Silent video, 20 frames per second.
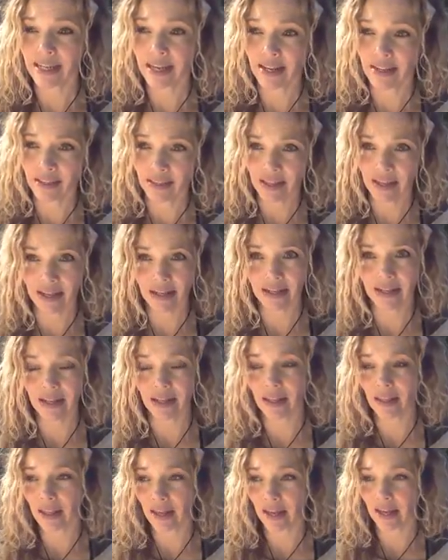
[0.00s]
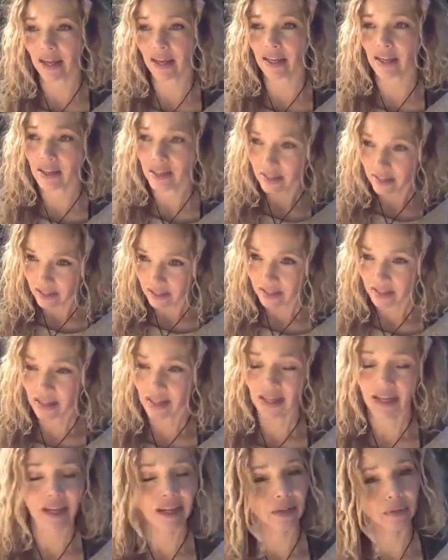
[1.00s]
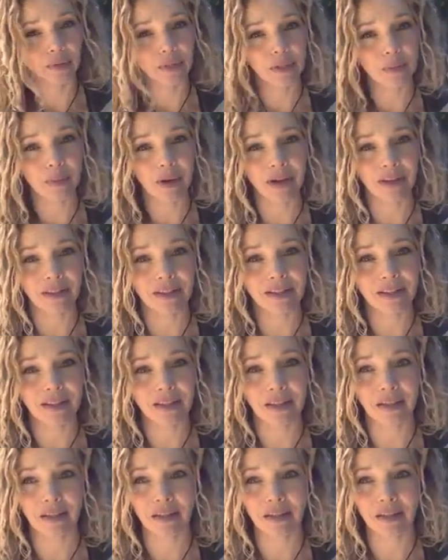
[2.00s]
and then they get a response,